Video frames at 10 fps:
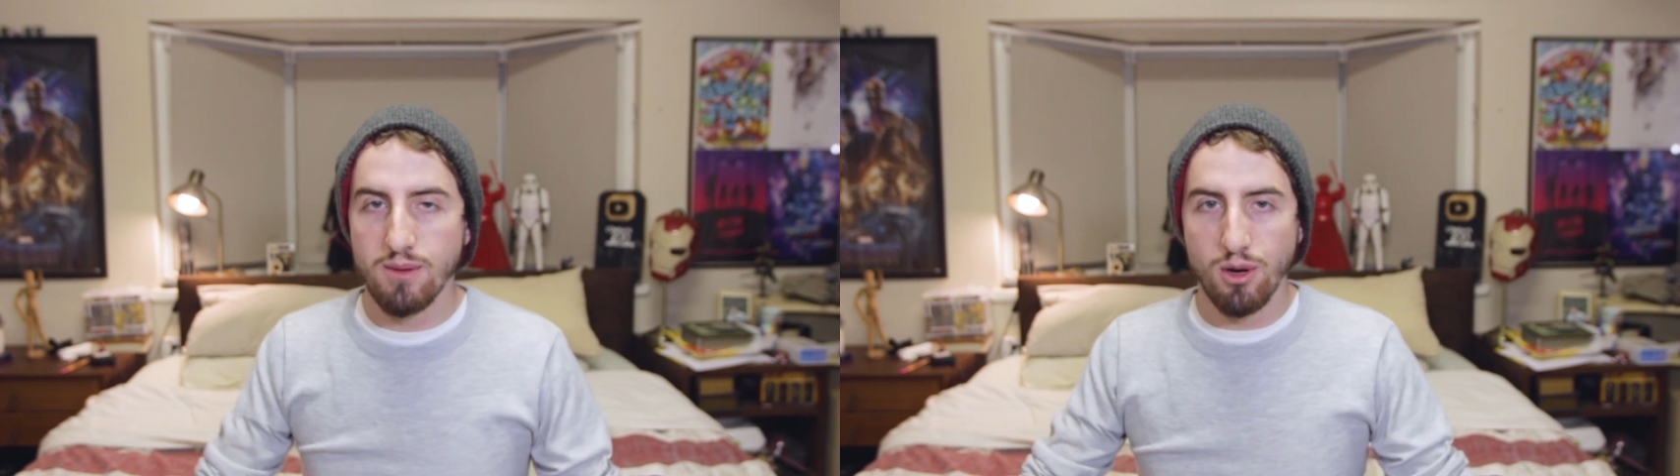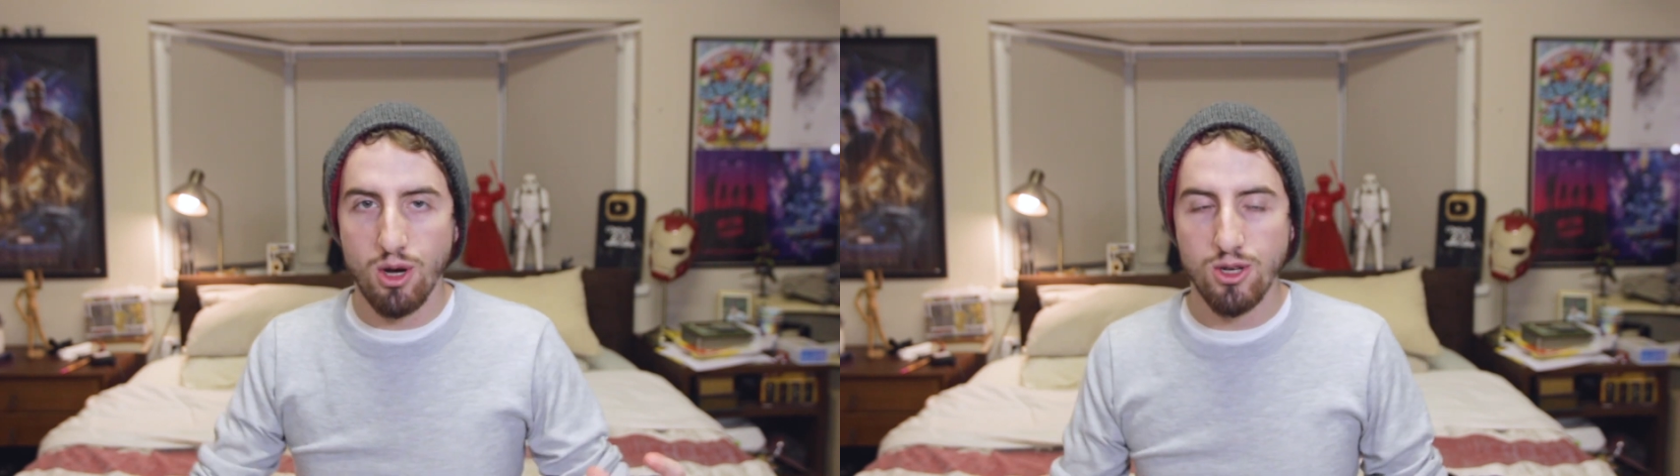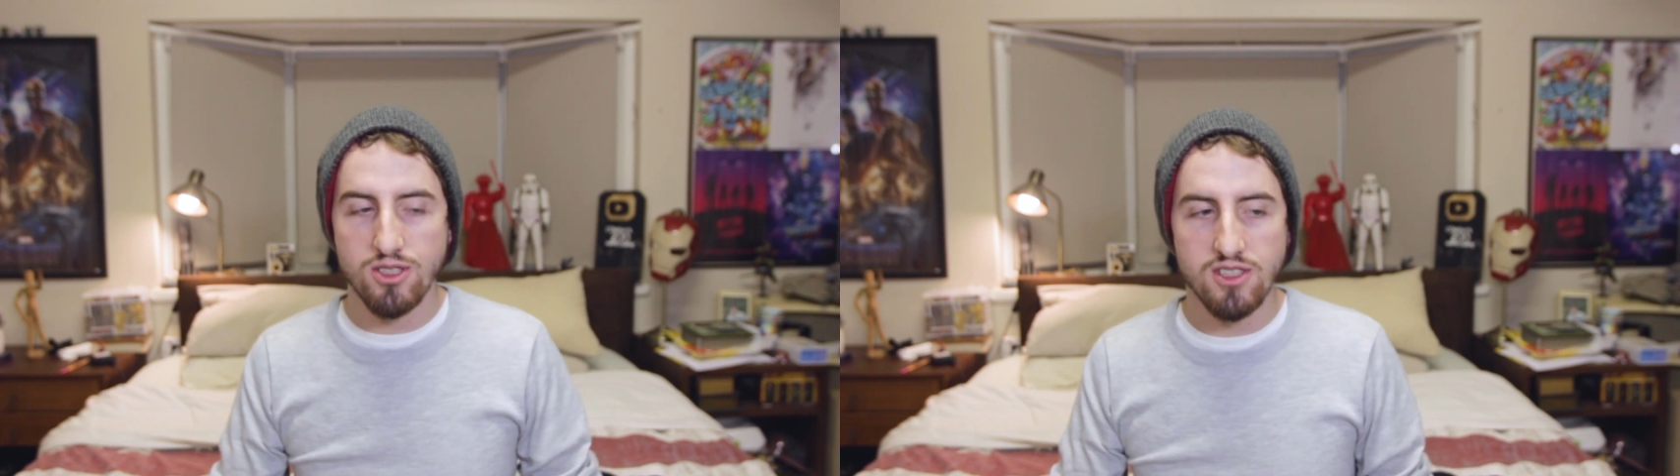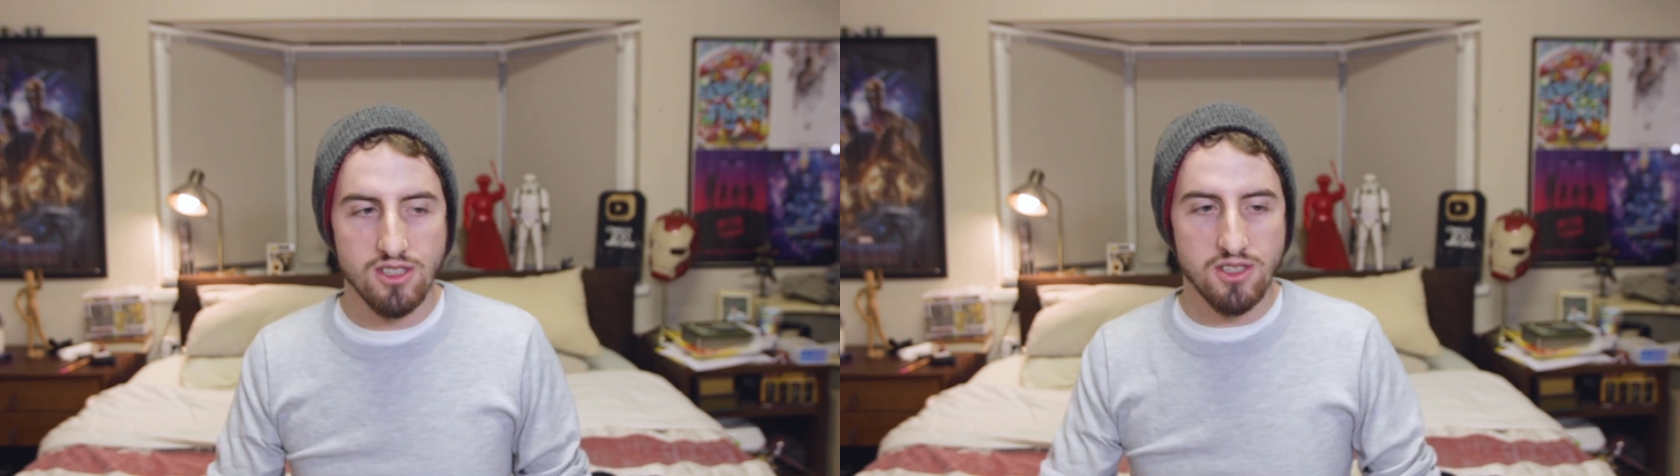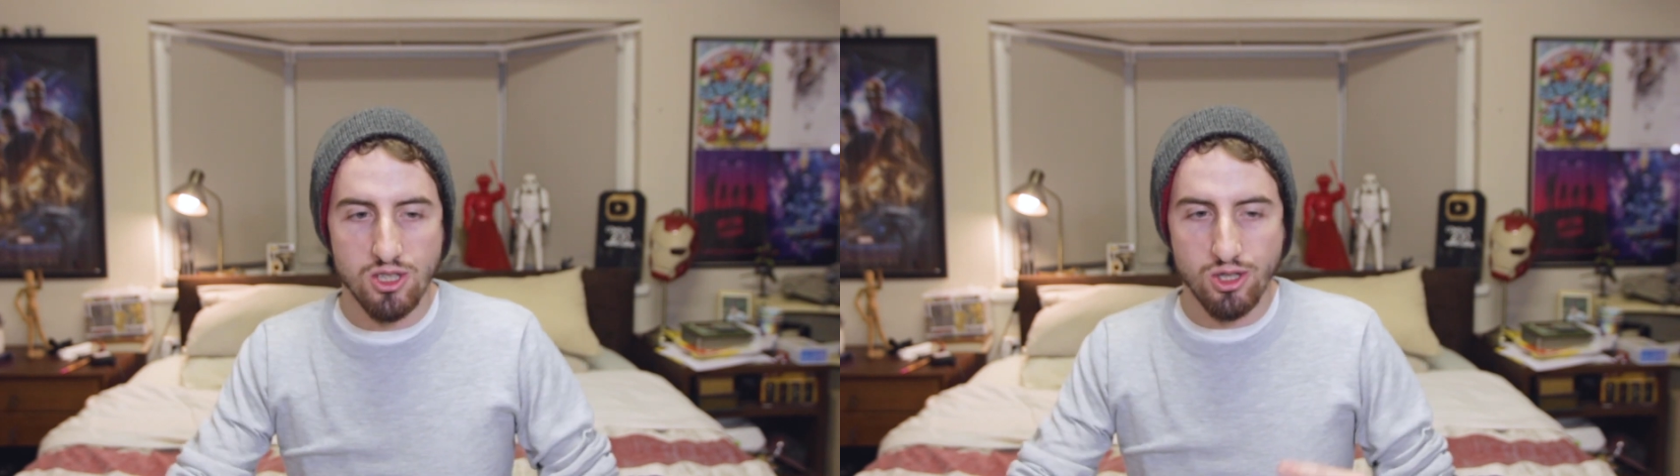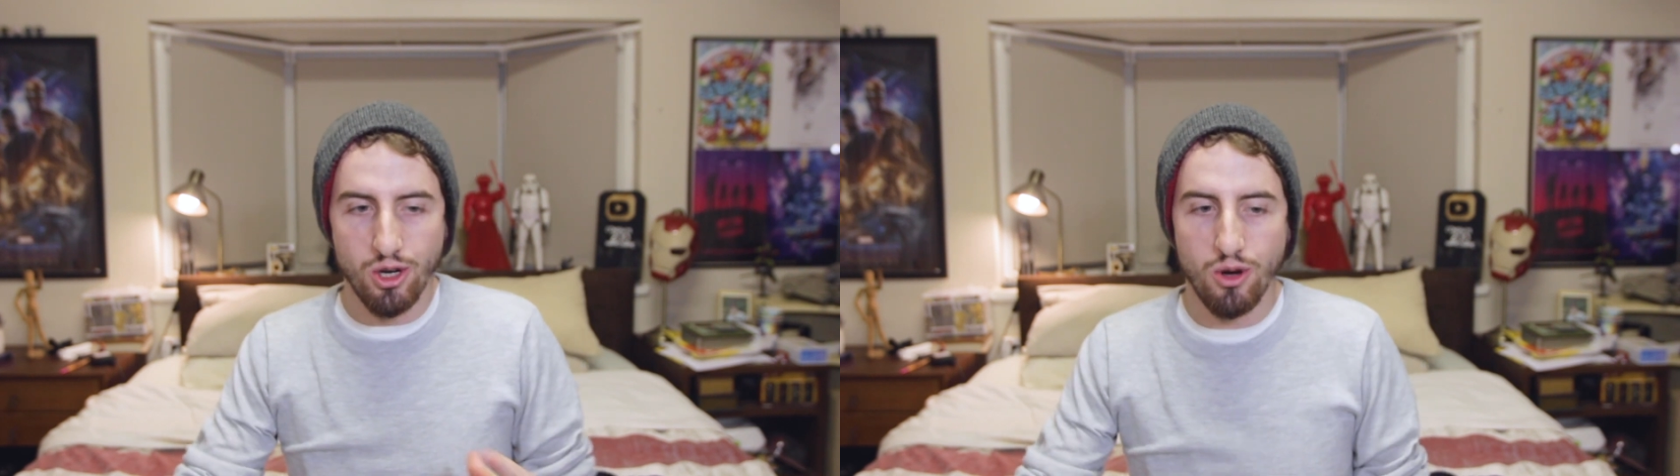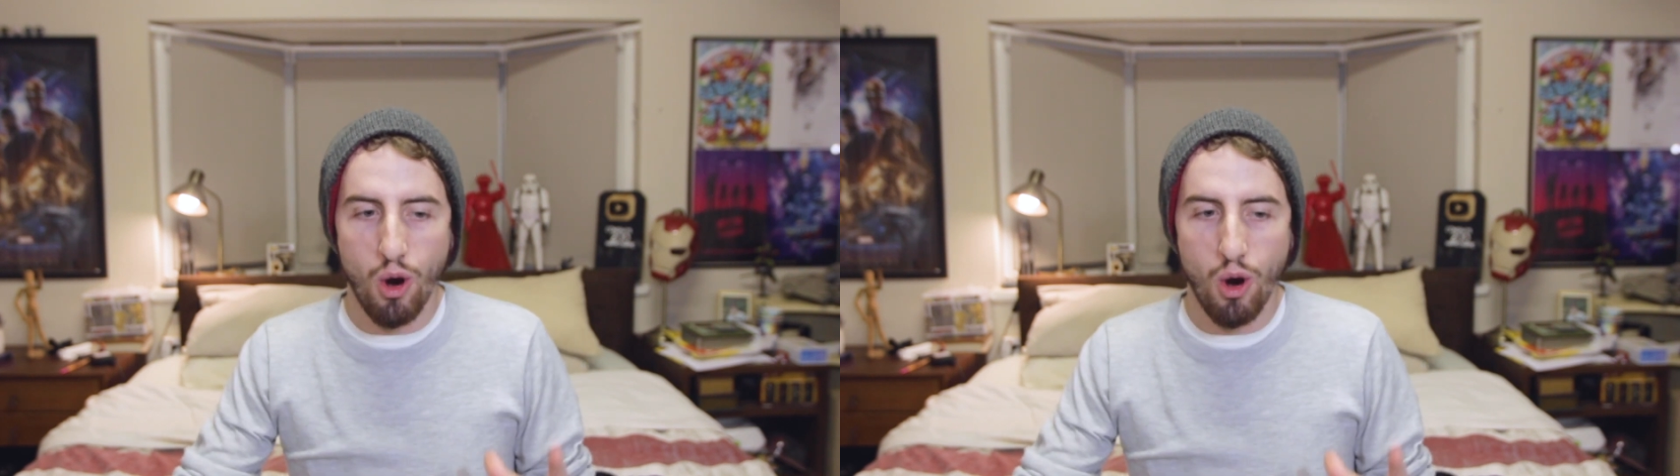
Because this show